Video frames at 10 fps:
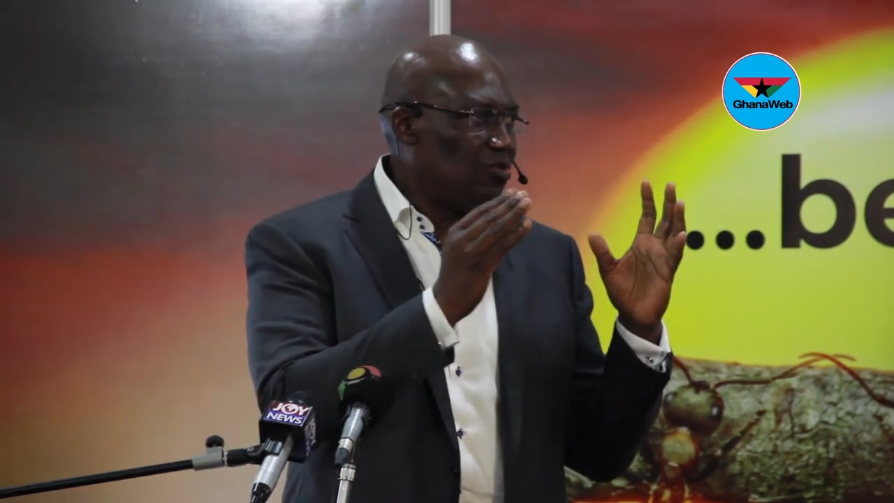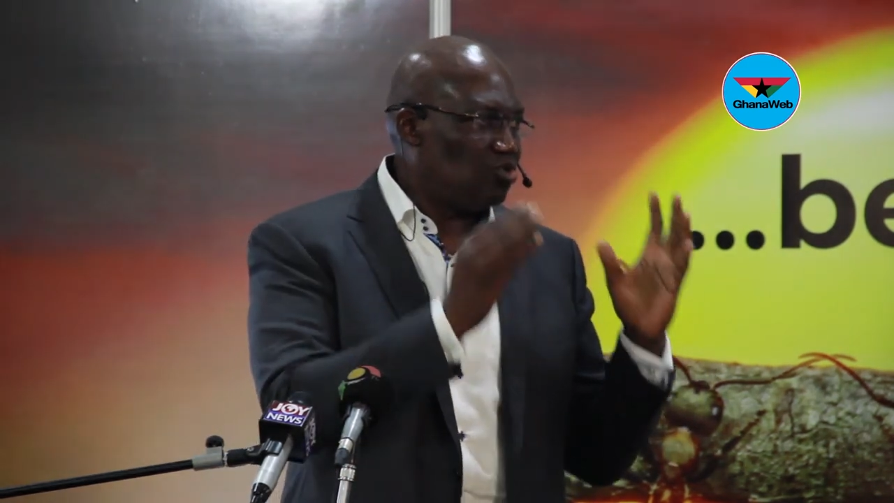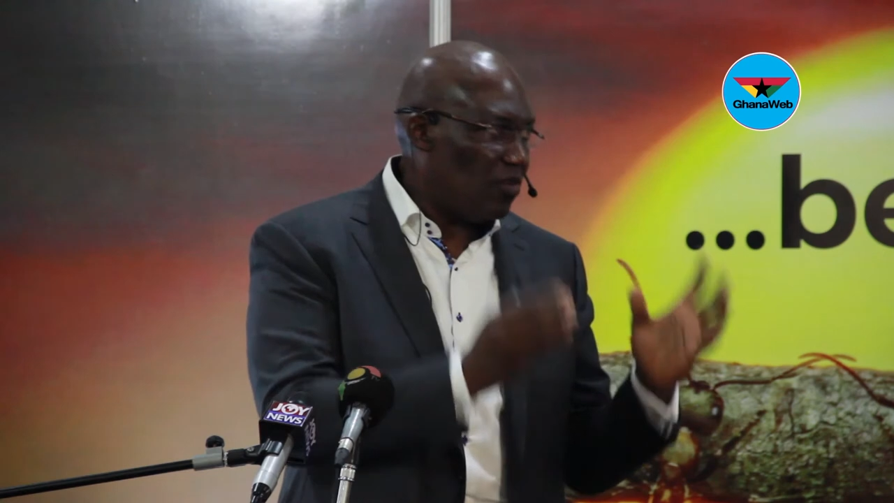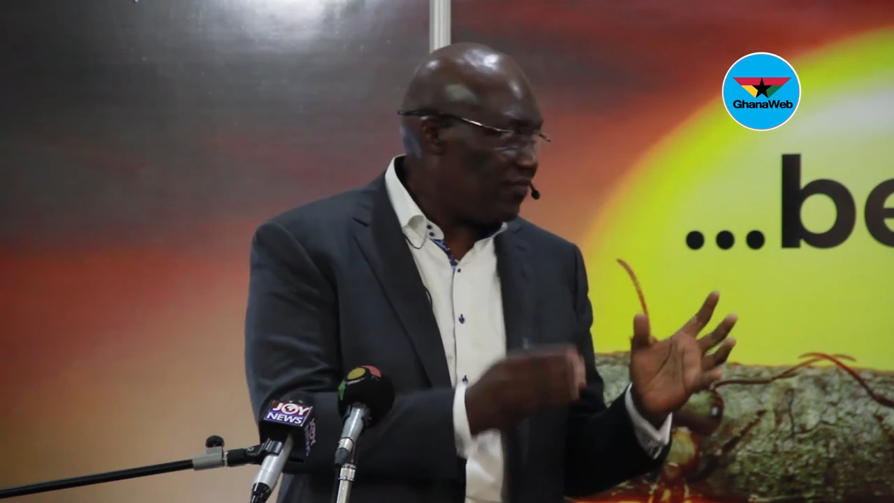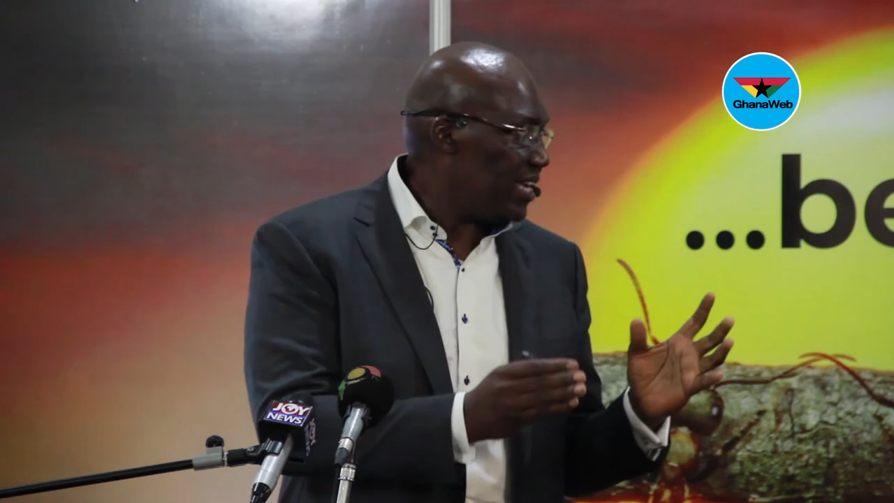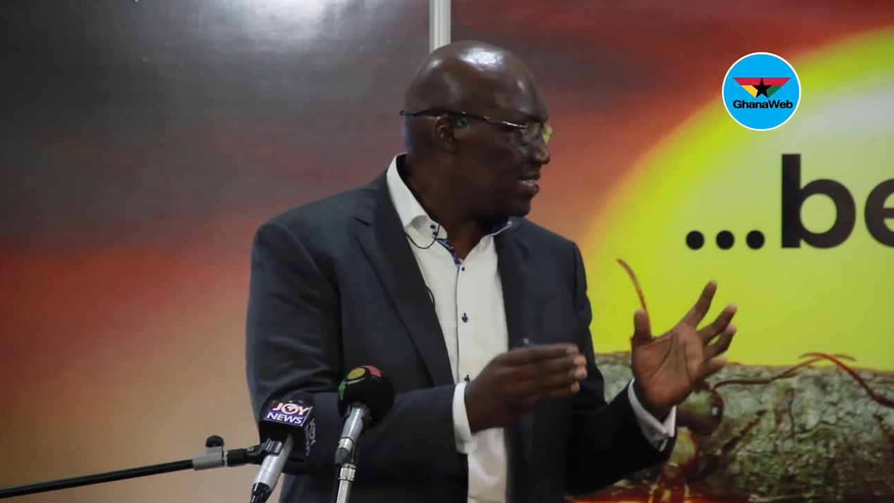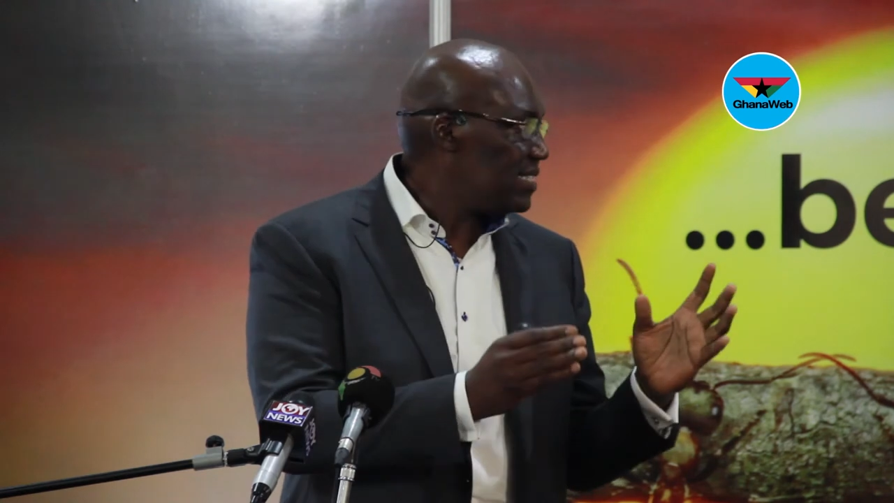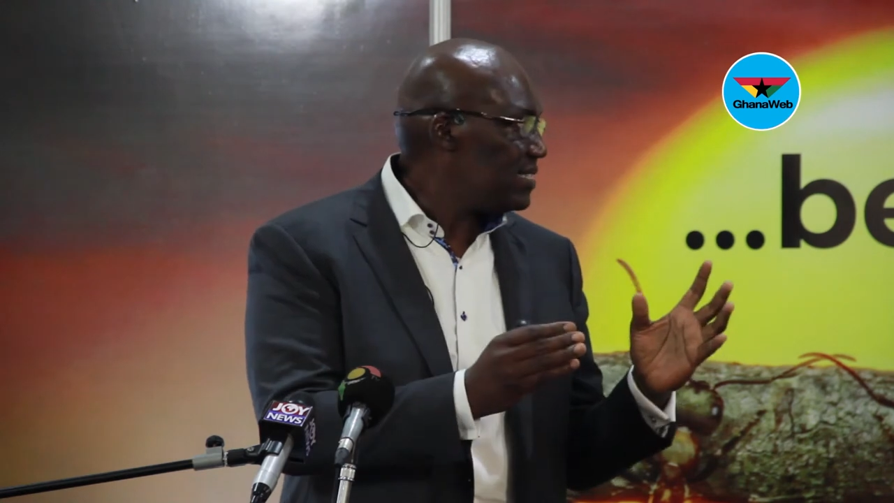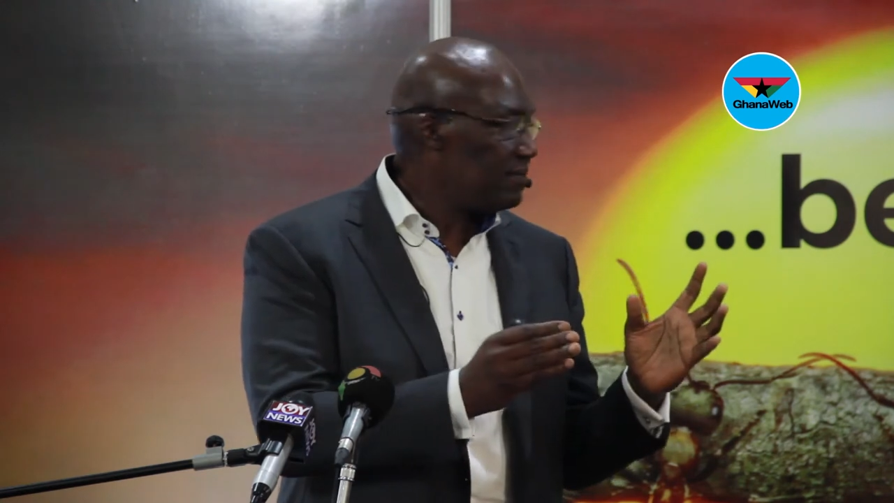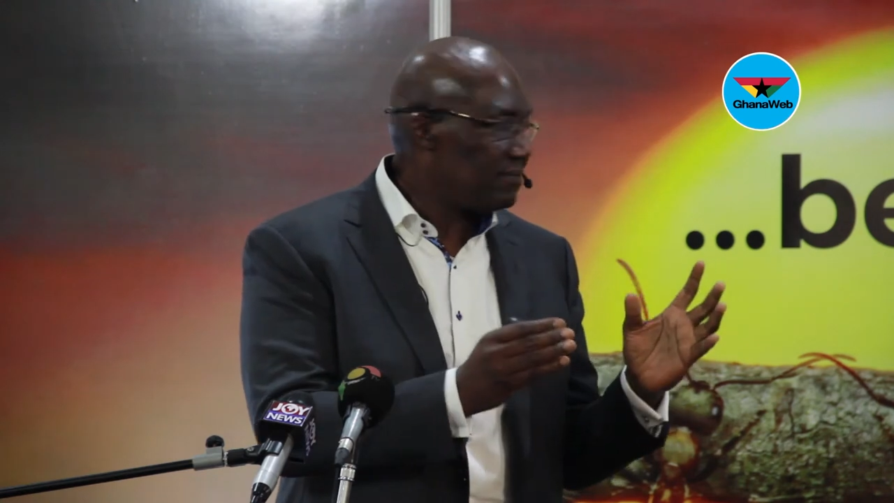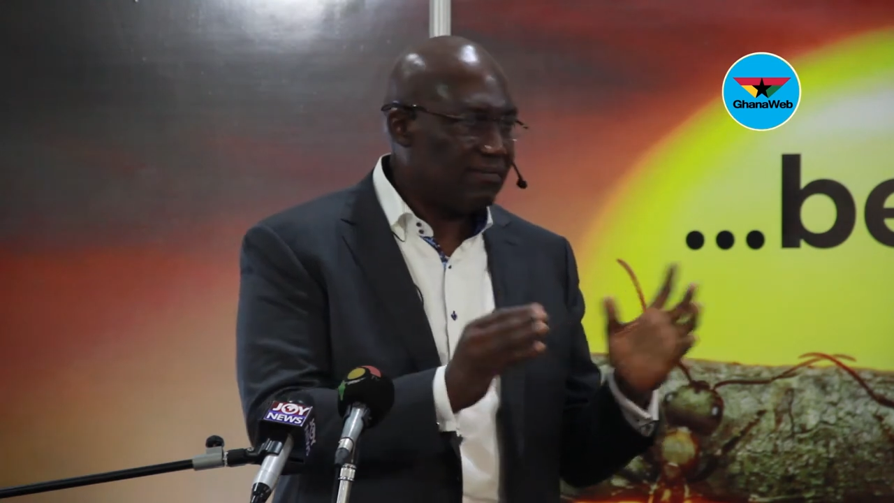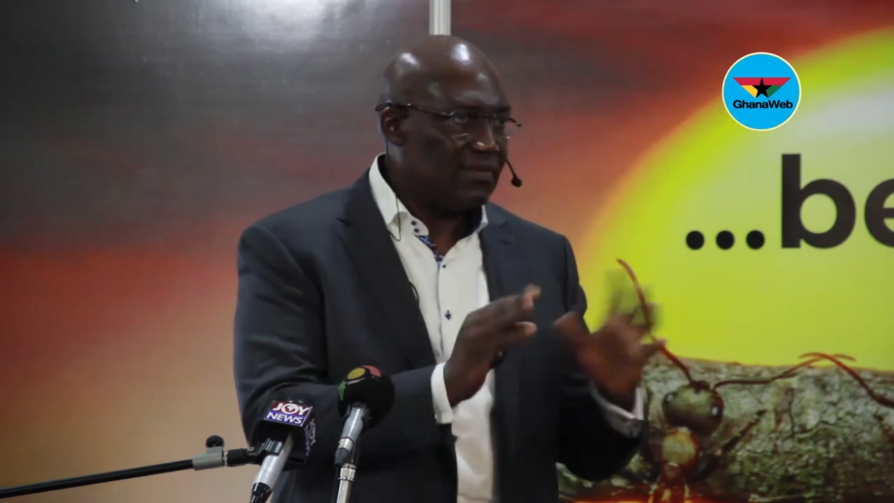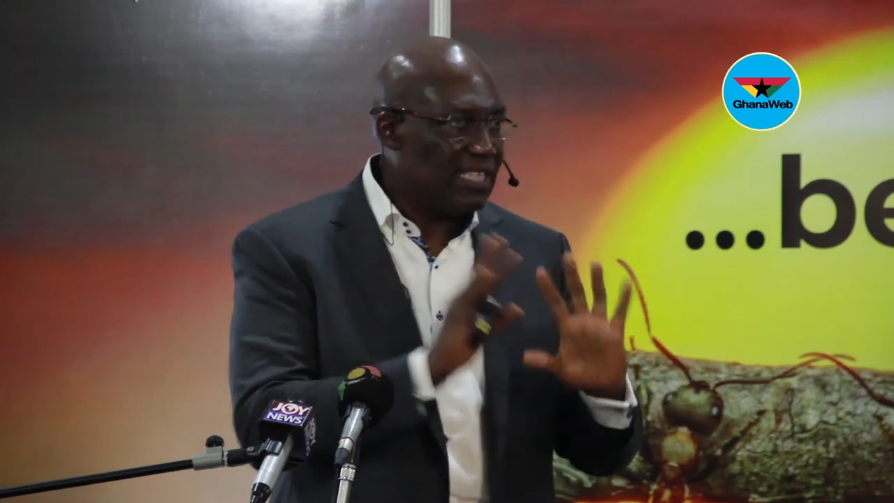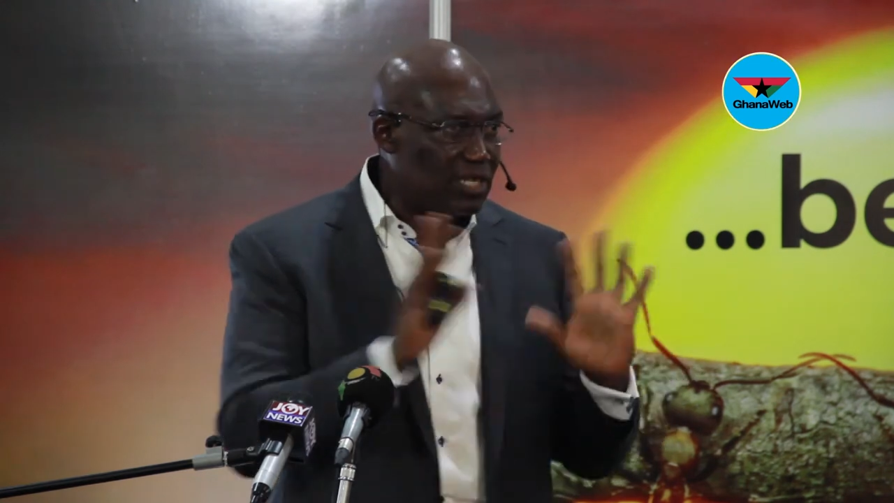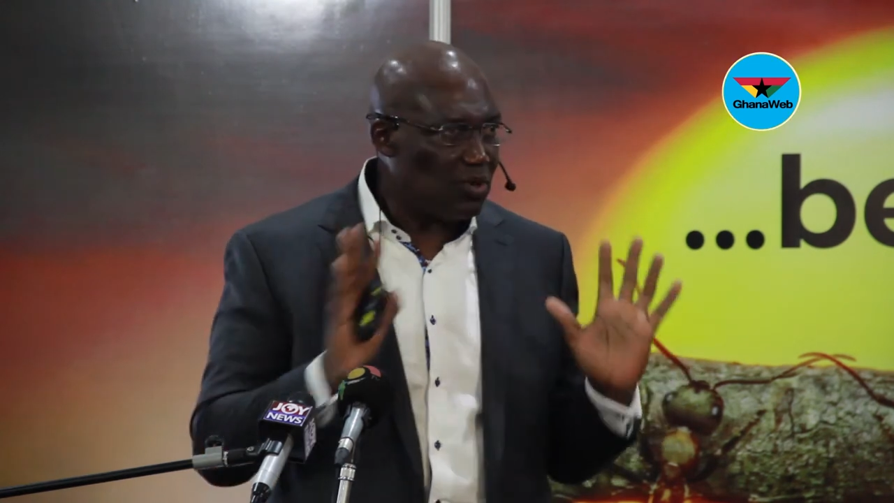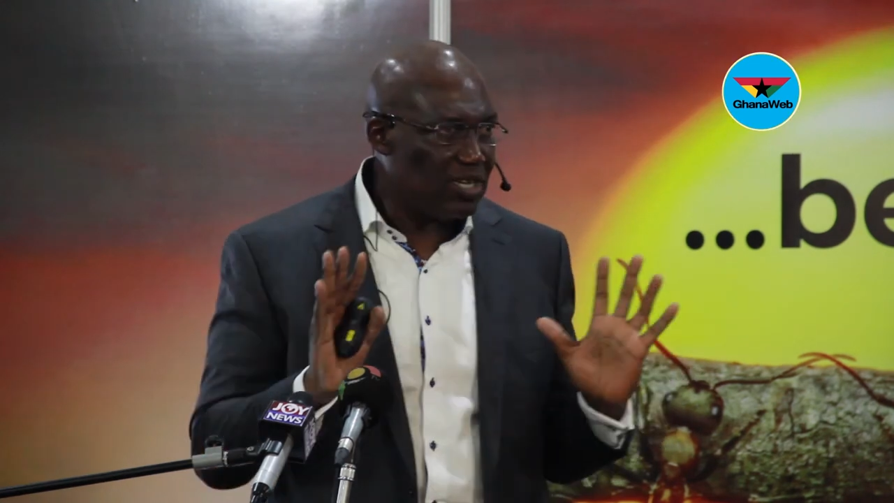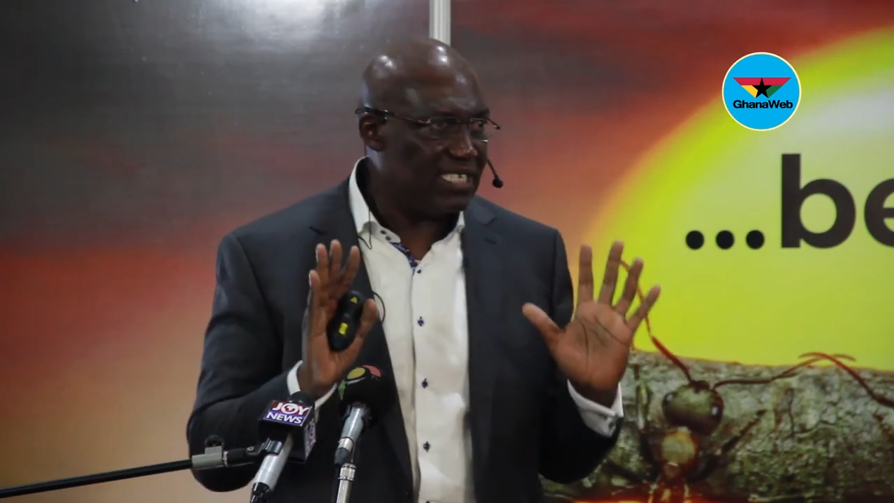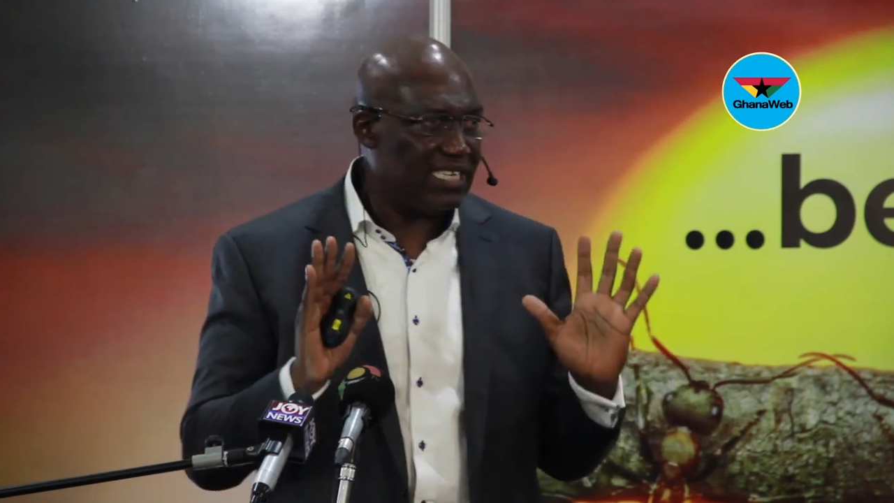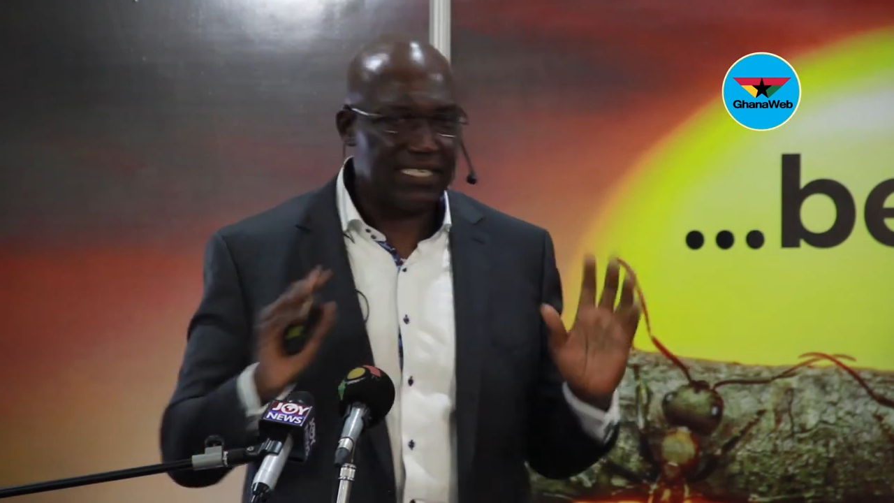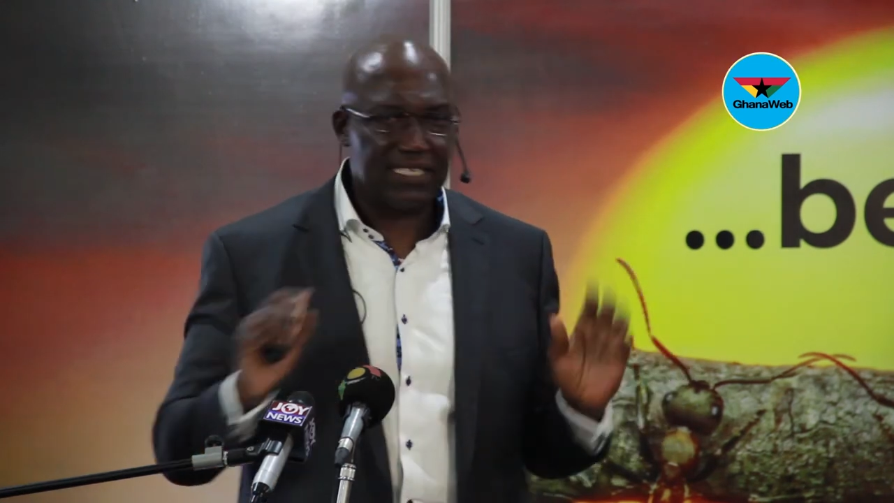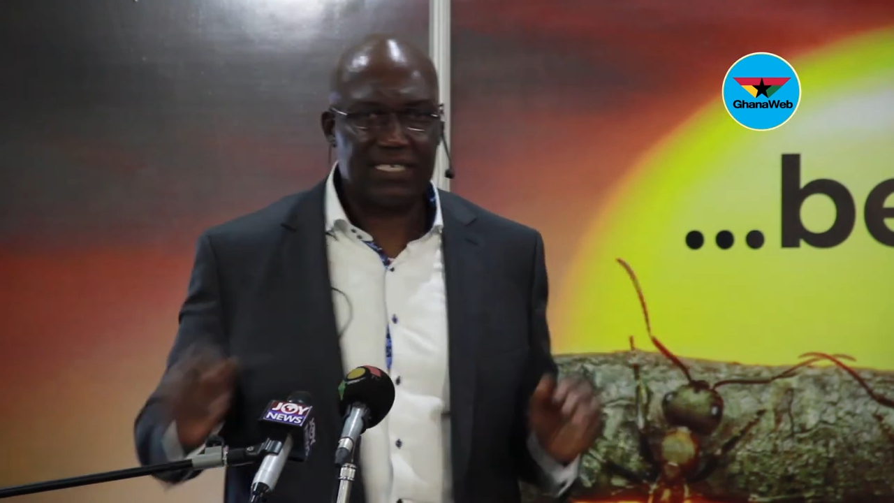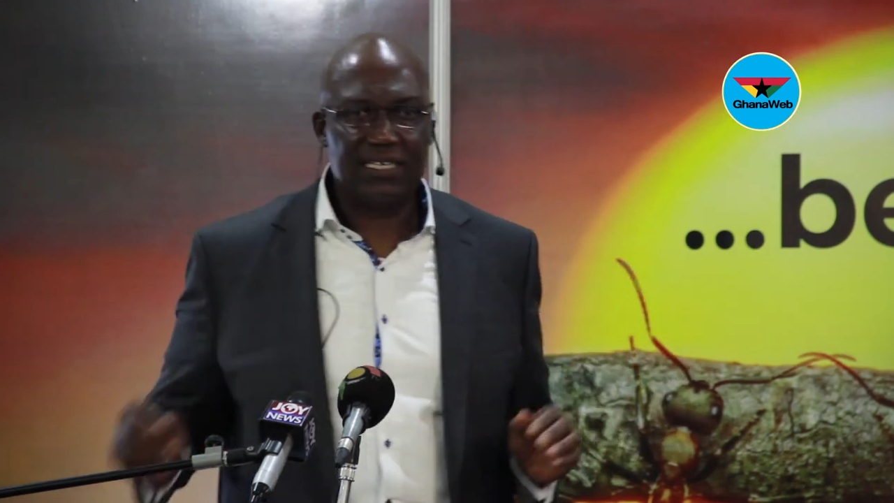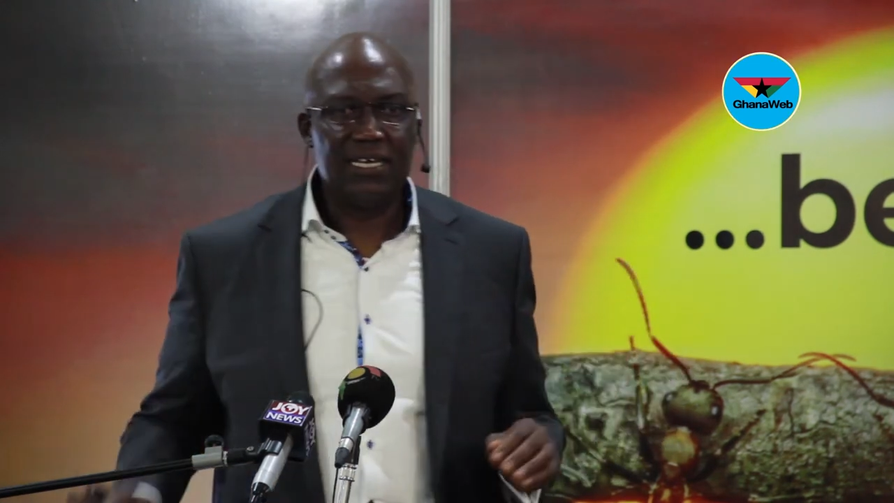12 eggs. That's all it says.